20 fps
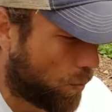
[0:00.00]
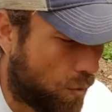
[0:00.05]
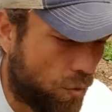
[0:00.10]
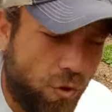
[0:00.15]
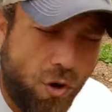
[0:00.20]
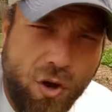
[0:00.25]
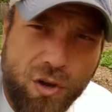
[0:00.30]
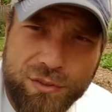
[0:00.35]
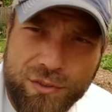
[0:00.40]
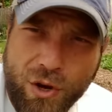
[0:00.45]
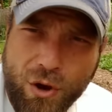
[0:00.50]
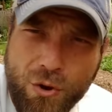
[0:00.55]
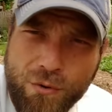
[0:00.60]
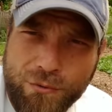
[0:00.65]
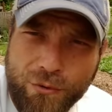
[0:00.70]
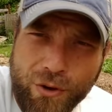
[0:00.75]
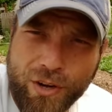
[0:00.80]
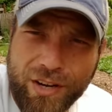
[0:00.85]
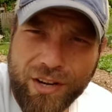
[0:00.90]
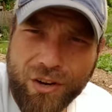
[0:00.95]
crawls
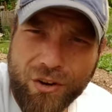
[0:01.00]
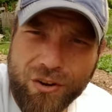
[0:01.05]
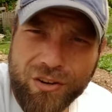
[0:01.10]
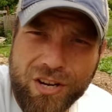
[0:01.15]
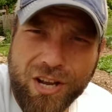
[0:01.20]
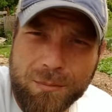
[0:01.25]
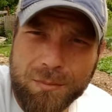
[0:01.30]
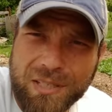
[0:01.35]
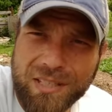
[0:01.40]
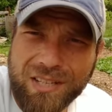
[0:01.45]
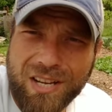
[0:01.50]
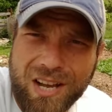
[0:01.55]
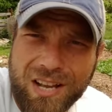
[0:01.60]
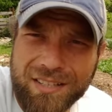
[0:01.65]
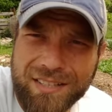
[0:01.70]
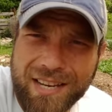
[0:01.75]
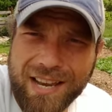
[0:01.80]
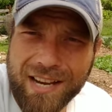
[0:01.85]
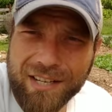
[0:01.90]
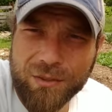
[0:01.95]
over it or comes in
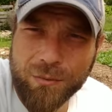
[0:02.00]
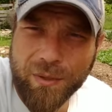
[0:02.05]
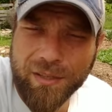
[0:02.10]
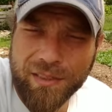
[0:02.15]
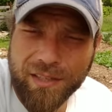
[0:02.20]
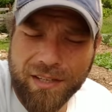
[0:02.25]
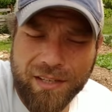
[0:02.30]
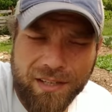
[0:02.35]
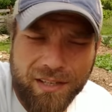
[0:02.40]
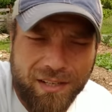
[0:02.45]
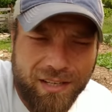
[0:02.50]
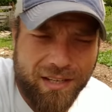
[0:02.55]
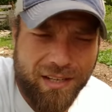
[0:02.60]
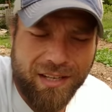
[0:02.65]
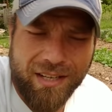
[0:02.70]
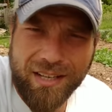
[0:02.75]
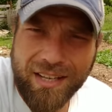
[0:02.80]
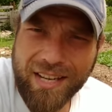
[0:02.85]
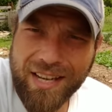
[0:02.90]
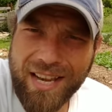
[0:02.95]
contact with it,
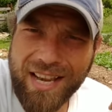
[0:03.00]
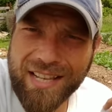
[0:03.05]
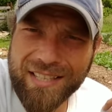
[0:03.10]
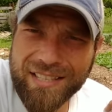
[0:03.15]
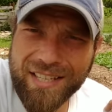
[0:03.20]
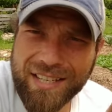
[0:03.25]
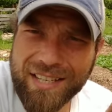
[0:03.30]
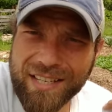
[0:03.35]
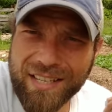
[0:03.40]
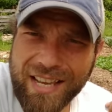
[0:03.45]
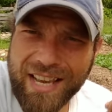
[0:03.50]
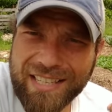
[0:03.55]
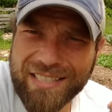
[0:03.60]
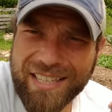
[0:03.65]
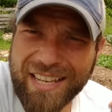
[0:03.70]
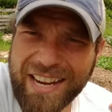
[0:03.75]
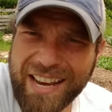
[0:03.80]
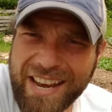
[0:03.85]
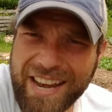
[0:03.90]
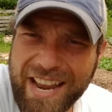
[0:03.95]
it's gonna it's
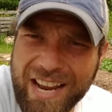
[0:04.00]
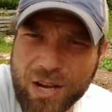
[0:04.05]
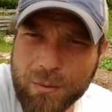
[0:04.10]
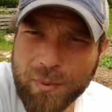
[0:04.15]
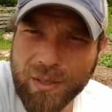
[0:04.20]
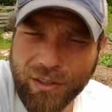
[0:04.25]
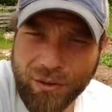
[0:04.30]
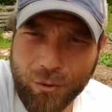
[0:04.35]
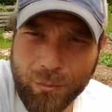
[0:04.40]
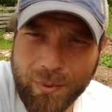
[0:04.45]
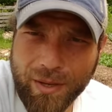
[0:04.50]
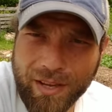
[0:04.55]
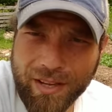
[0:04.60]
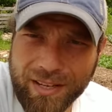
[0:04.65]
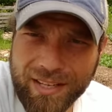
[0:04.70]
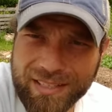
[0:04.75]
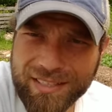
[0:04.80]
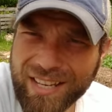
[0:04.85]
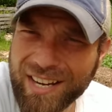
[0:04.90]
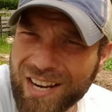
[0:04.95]
gonna nick them a little bit.
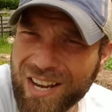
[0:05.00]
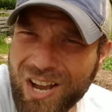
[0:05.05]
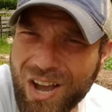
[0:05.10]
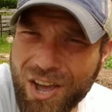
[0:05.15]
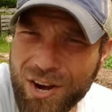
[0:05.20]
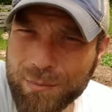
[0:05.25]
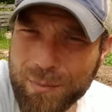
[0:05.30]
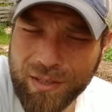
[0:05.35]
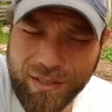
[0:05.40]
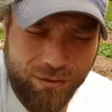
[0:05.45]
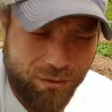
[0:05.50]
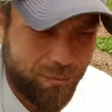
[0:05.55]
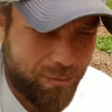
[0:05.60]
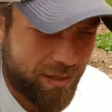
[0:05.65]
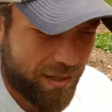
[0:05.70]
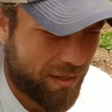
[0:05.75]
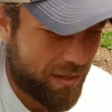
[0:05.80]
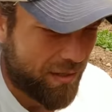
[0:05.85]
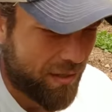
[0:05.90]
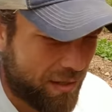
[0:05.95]
It's gonna cut them a little
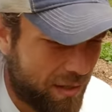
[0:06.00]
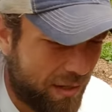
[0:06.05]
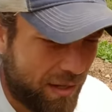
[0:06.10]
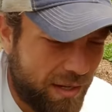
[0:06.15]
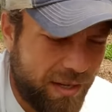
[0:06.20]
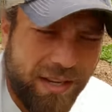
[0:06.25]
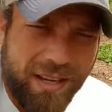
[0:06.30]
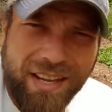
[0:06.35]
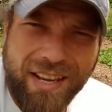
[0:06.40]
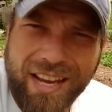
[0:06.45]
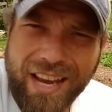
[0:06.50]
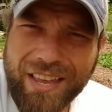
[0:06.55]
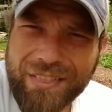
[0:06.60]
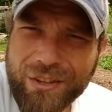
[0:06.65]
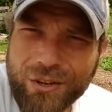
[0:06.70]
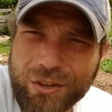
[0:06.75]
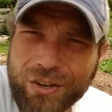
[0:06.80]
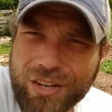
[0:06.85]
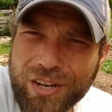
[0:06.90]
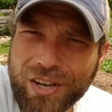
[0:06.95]
bit, and
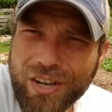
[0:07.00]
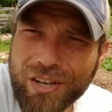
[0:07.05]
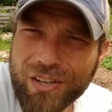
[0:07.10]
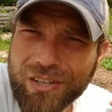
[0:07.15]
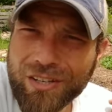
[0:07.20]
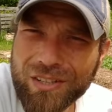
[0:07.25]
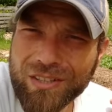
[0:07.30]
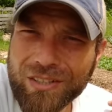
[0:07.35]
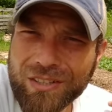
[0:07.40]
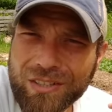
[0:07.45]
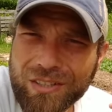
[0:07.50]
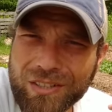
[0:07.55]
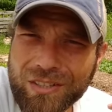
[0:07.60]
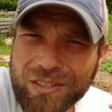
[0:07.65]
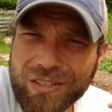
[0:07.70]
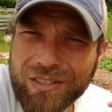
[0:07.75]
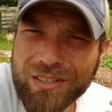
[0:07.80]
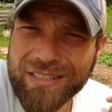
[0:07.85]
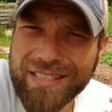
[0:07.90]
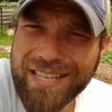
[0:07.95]
they're gonna
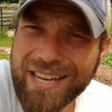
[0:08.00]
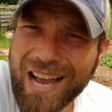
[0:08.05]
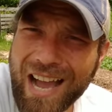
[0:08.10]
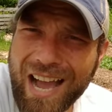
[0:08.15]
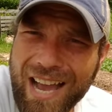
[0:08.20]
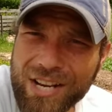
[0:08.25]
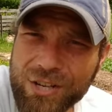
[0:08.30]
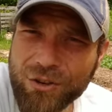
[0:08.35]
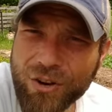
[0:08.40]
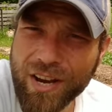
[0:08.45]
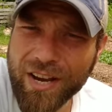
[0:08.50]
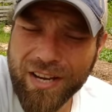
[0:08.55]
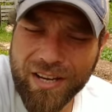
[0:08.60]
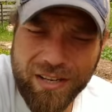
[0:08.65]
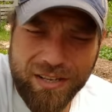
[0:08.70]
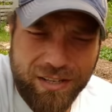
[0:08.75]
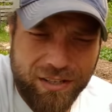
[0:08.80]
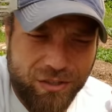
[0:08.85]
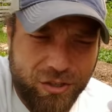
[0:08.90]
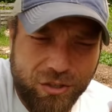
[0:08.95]
dehydrate.
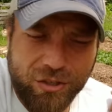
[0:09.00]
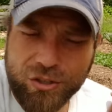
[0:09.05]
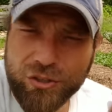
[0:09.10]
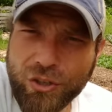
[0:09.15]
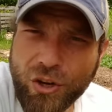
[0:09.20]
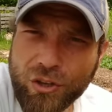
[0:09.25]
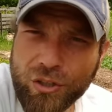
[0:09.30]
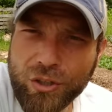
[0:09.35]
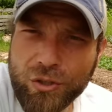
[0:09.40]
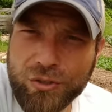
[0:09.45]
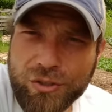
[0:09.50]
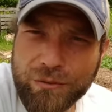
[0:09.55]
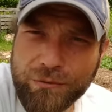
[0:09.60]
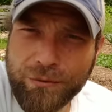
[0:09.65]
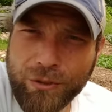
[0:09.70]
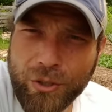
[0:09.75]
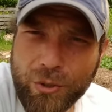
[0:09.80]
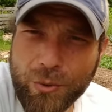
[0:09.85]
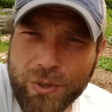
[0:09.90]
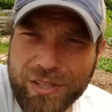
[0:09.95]
They're gonna start losing
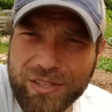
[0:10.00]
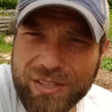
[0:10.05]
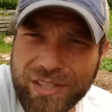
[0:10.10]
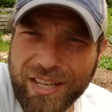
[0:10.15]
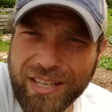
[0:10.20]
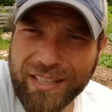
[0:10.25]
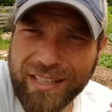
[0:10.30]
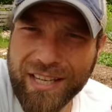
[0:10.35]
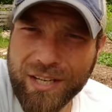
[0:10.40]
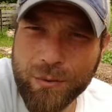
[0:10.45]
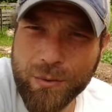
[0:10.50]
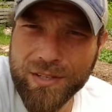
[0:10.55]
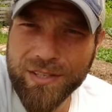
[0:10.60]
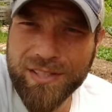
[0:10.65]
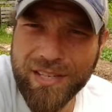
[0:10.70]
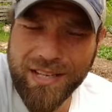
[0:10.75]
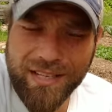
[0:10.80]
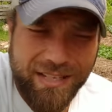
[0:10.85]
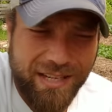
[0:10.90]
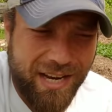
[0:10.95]
fluids and
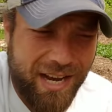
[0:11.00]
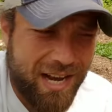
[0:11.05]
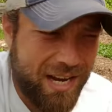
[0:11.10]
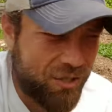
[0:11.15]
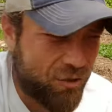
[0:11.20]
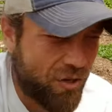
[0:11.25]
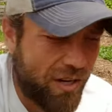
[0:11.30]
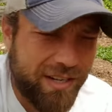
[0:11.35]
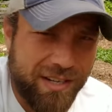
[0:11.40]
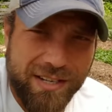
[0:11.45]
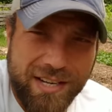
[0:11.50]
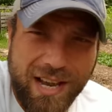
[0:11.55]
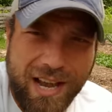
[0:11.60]
liquids and dehydrate and